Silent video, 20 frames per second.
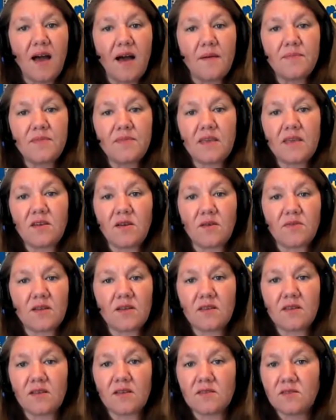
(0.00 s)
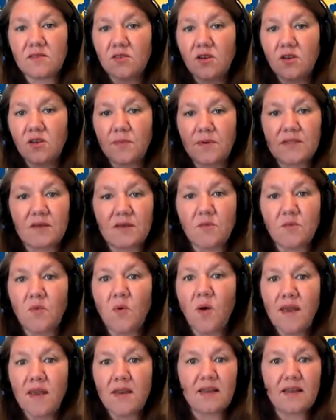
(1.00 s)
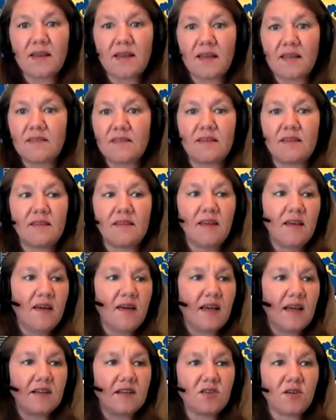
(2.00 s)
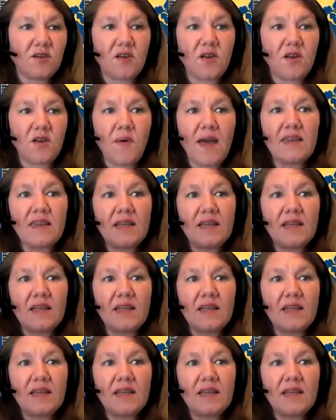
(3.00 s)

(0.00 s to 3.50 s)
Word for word: Um, you know, the it, team wanted it, and then they took it away.